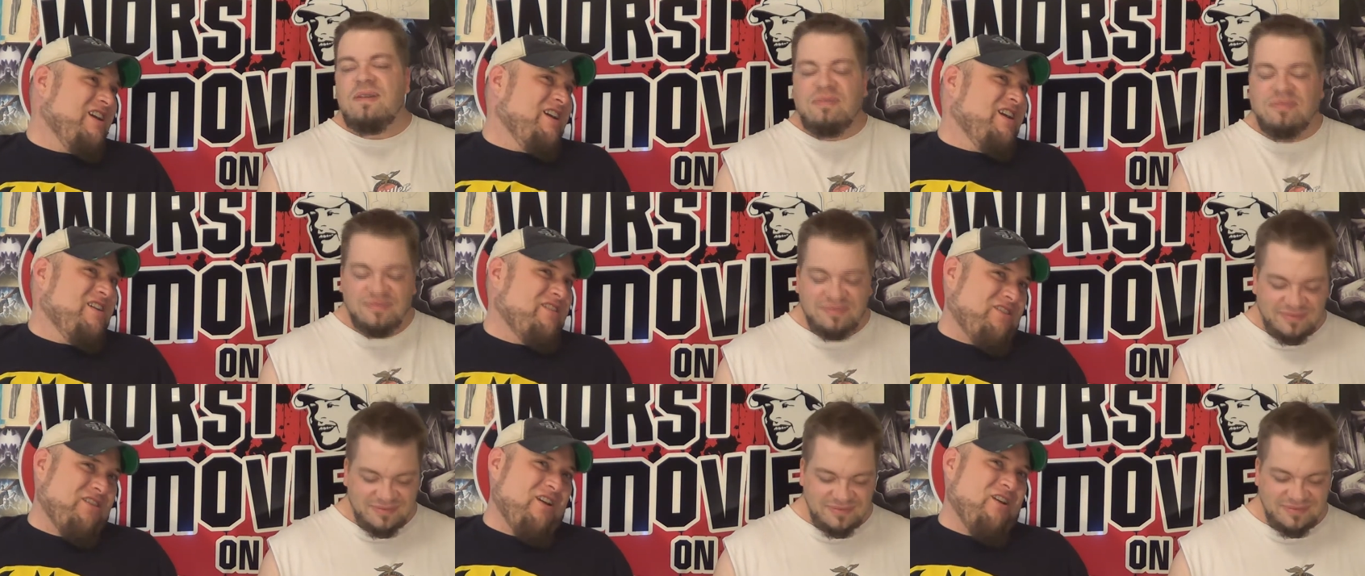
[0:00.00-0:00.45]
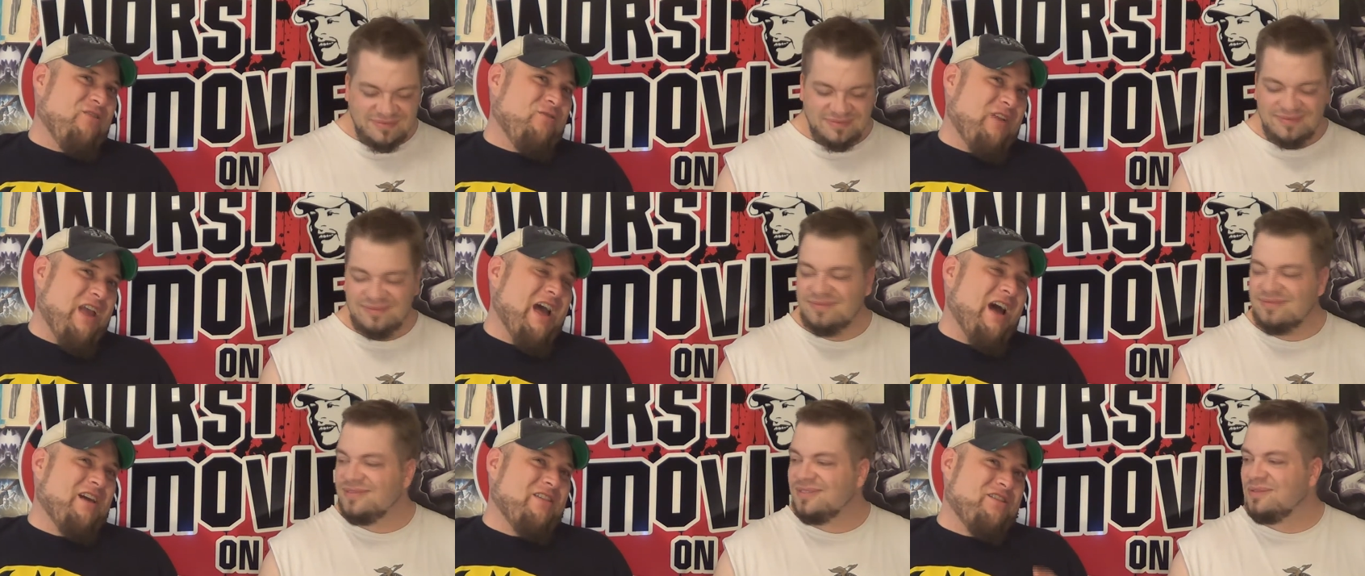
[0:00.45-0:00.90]
Speaker 1: So
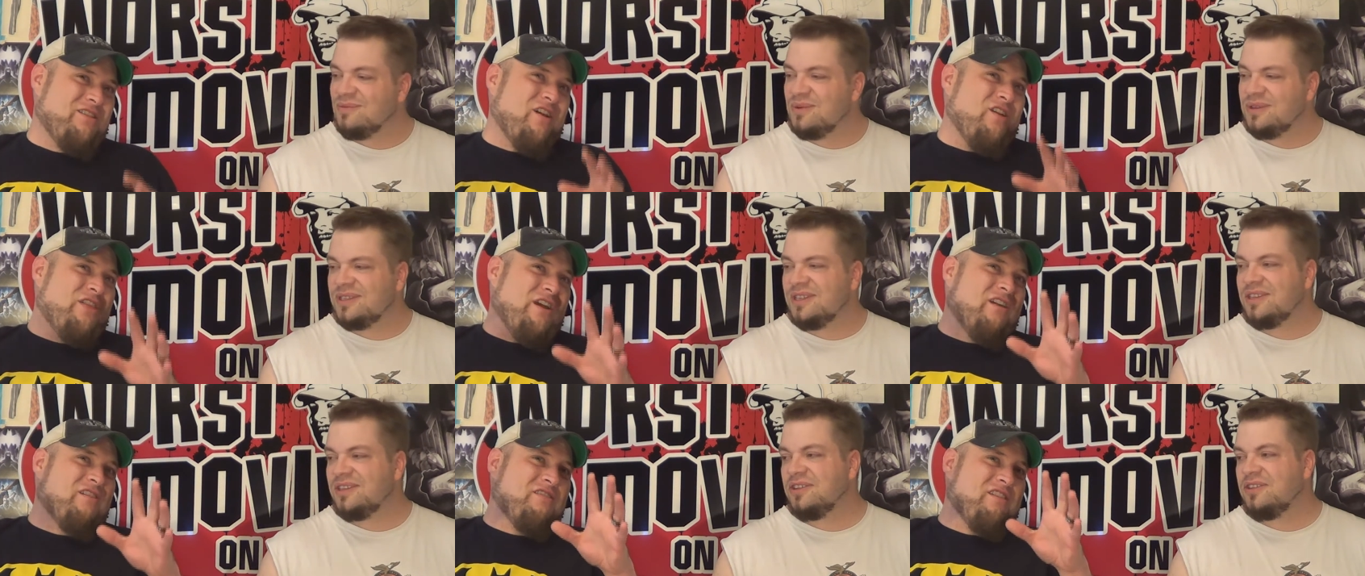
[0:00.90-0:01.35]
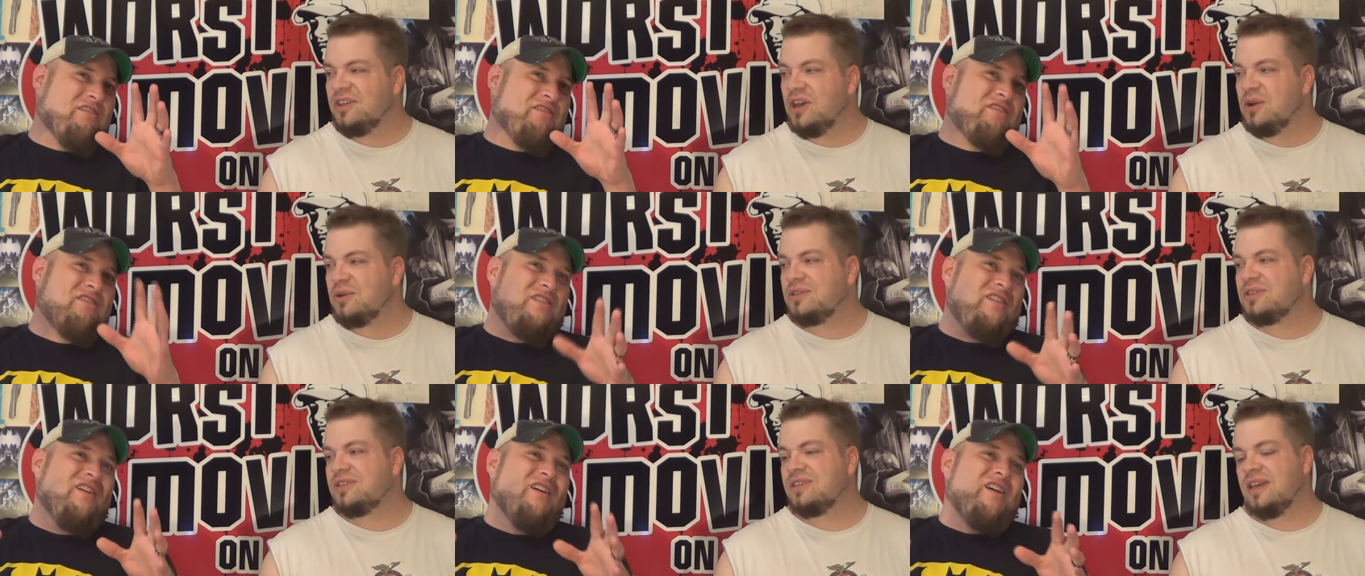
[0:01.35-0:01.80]
yeah, so there's
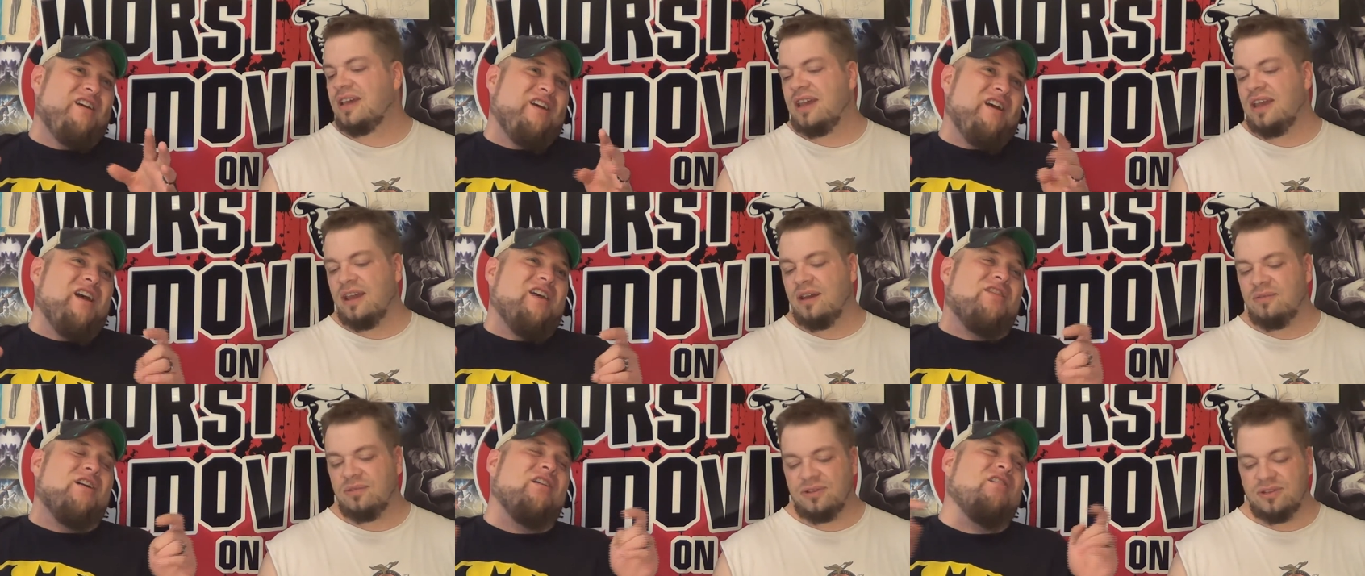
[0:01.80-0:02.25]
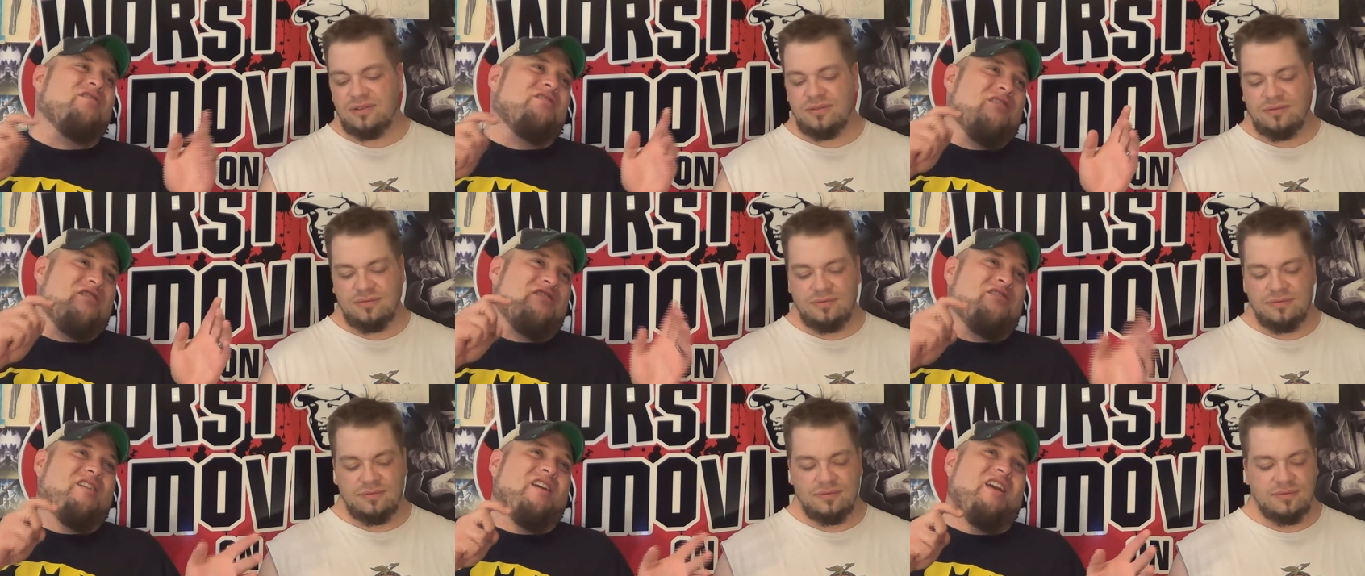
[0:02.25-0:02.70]
a there's a
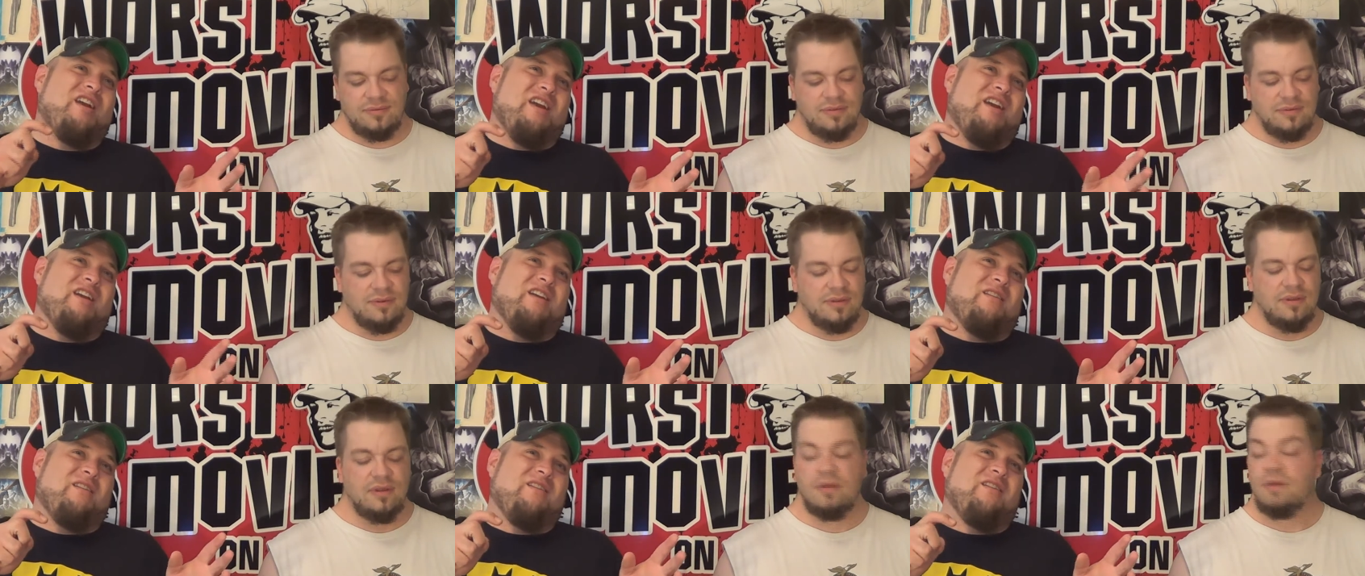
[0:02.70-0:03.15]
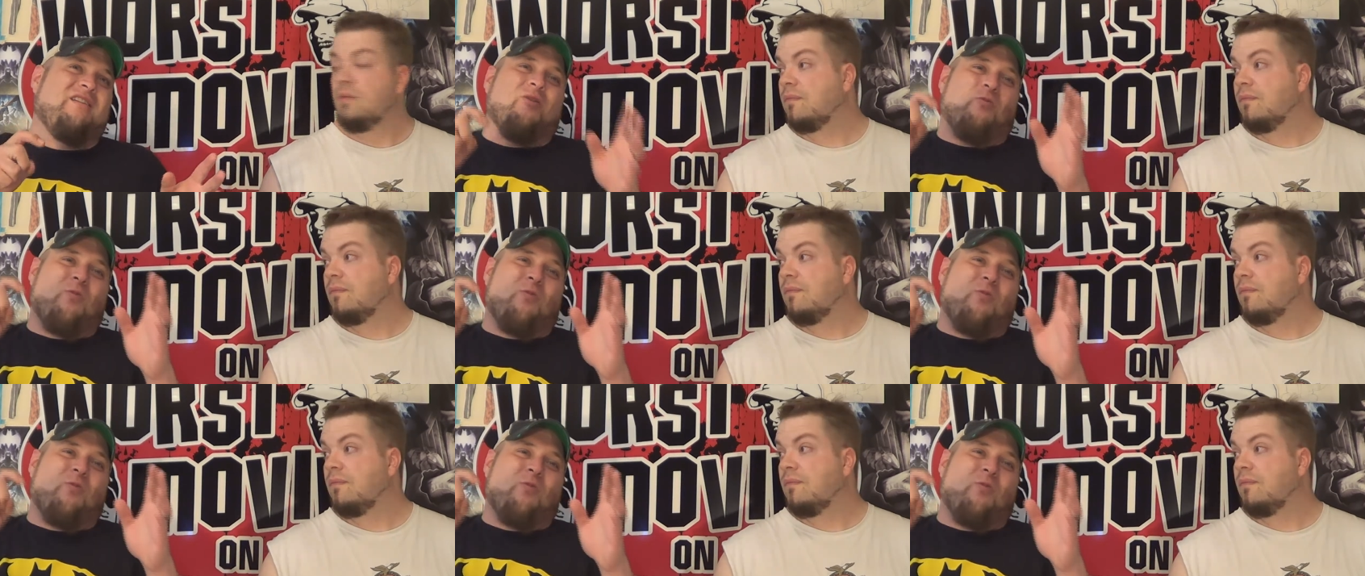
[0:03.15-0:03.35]
scene